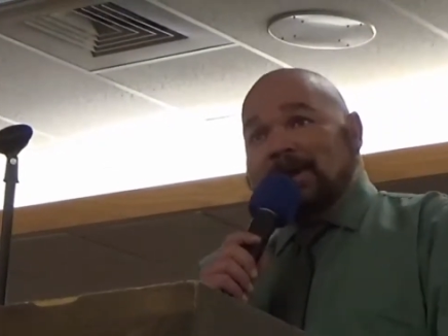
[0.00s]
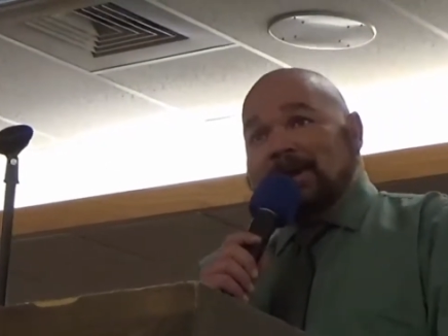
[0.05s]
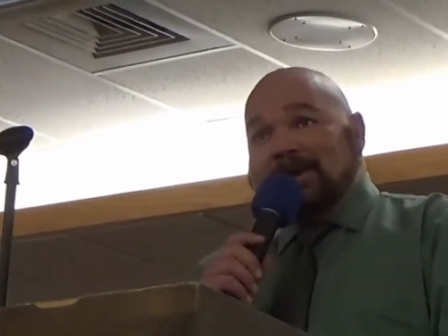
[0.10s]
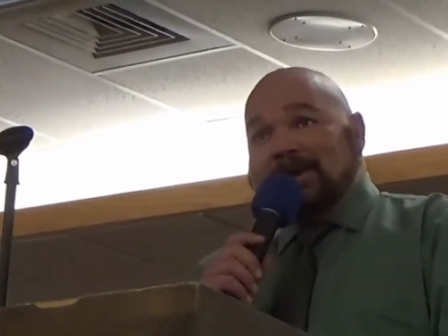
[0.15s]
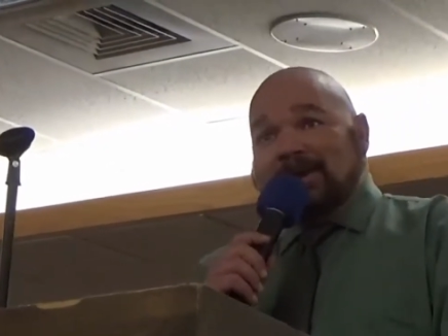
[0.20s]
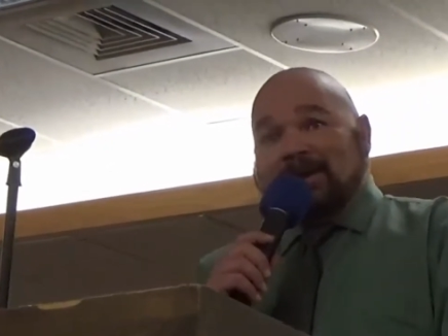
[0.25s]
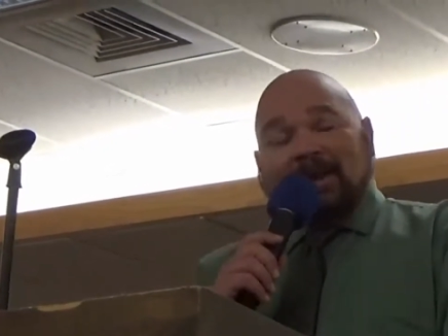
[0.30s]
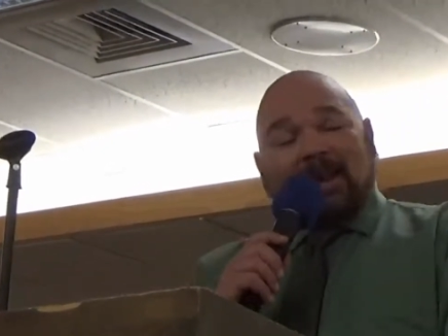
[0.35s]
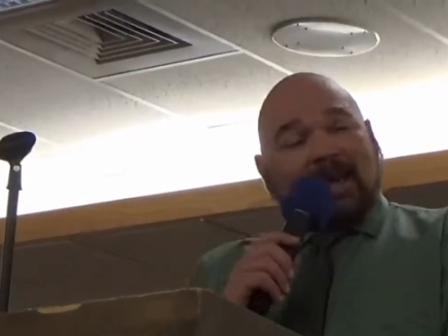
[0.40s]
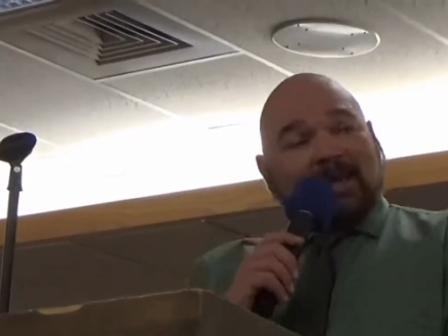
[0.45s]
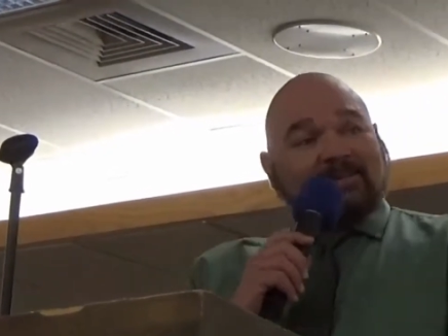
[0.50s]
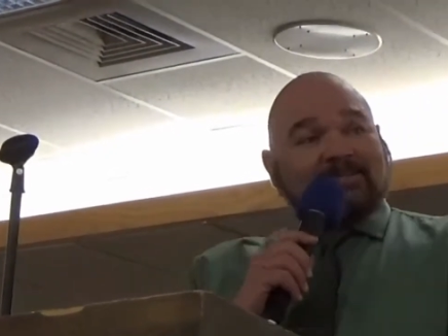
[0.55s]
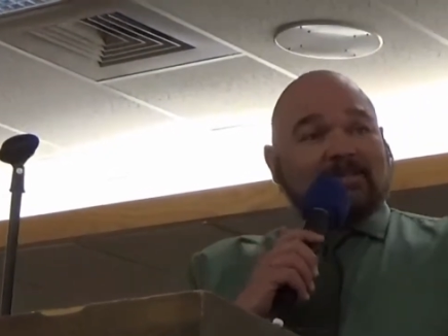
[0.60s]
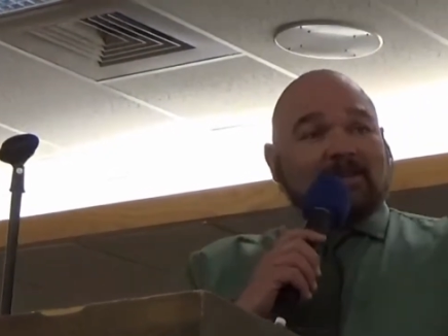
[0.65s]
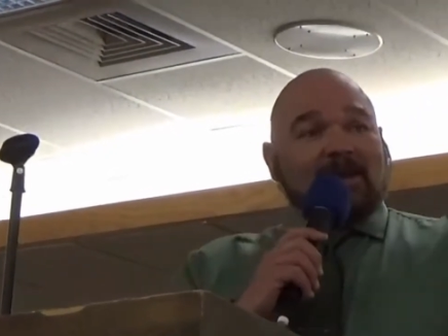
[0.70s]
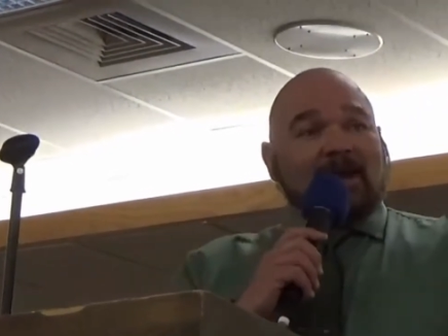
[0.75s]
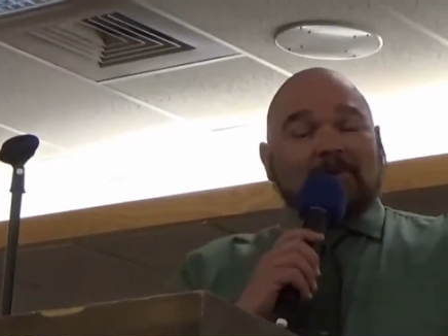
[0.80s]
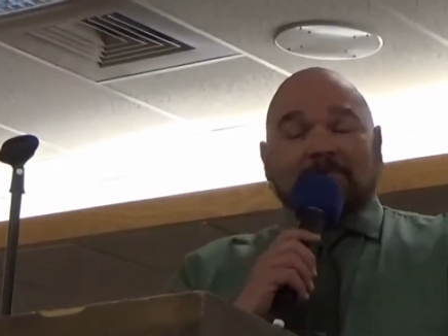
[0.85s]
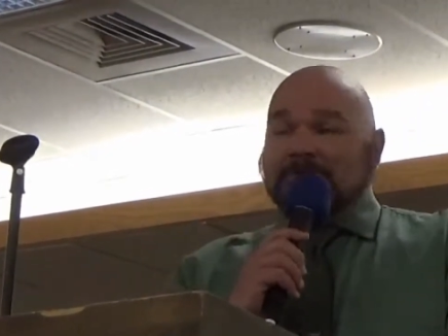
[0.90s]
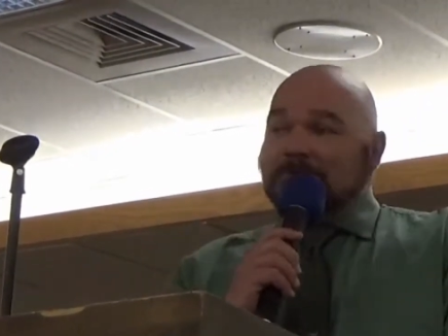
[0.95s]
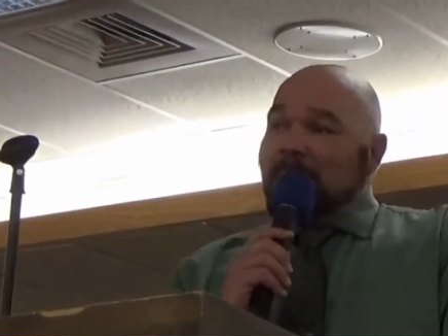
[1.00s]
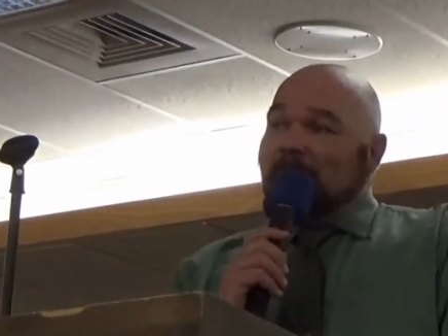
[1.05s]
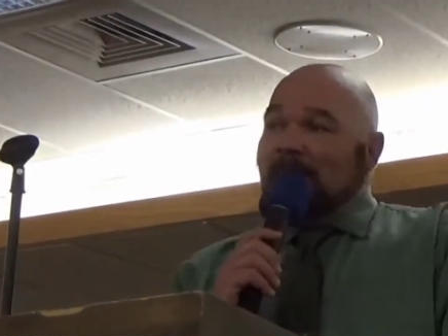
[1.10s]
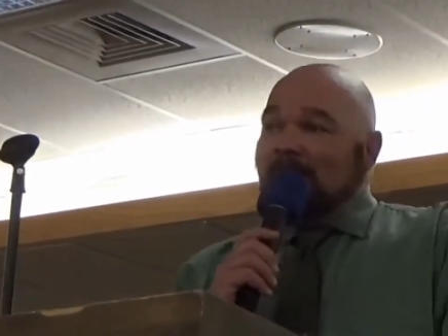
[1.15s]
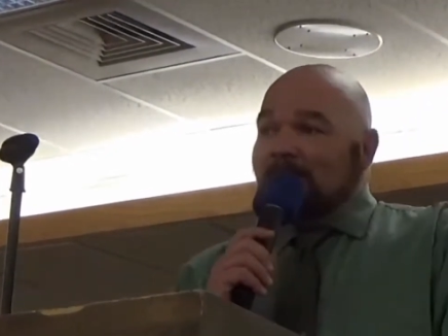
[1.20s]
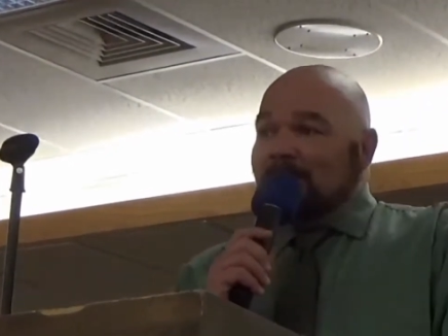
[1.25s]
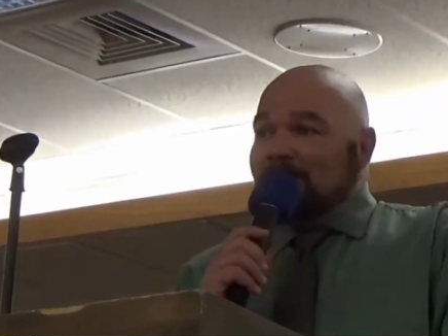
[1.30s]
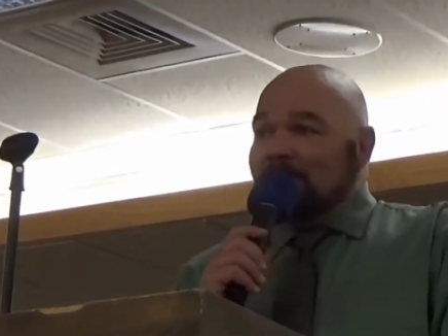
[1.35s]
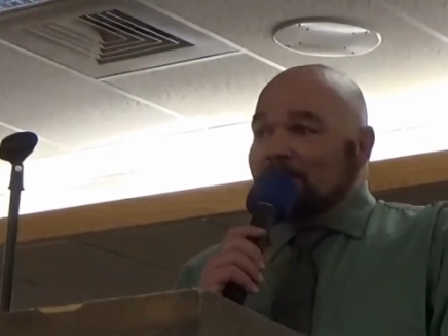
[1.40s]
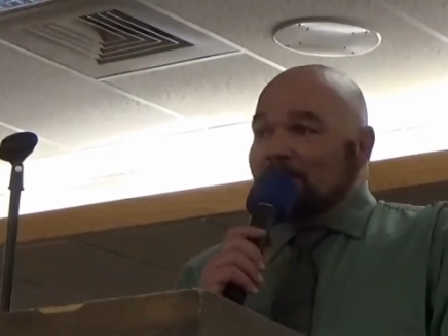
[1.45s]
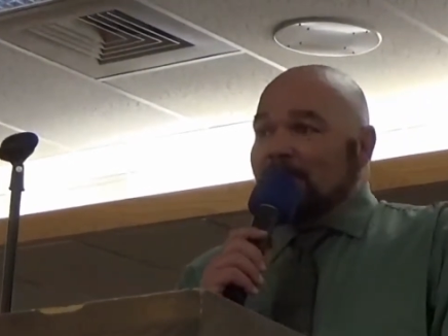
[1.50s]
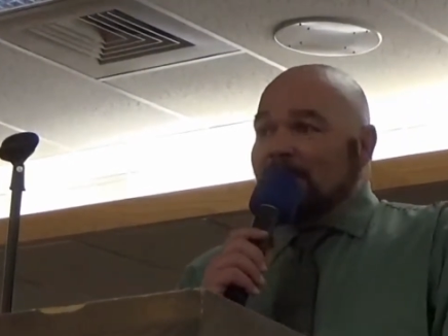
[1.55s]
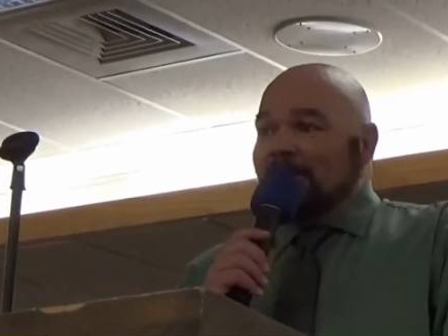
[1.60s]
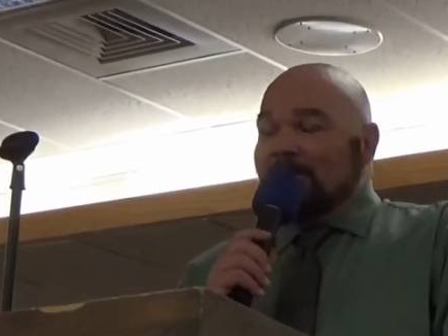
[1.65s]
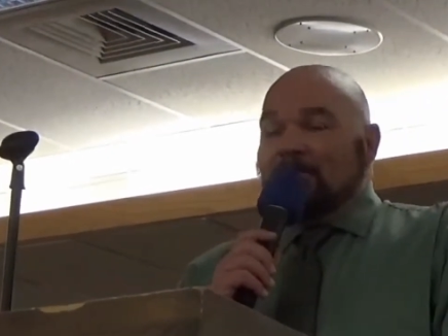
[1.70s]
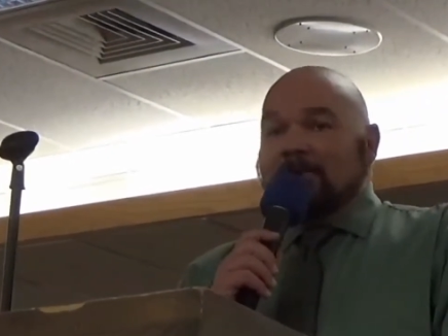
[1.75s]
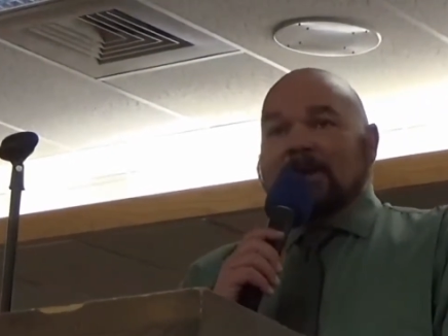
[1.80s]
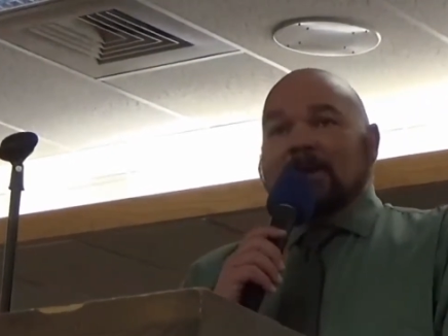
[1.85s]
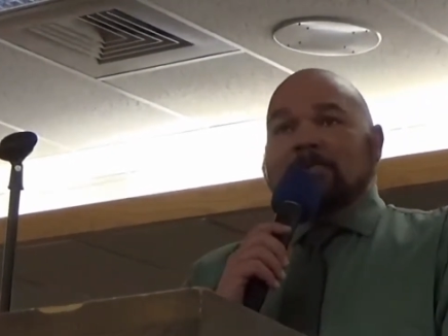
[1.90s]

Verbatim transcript: mean and nasty I was being in the ring,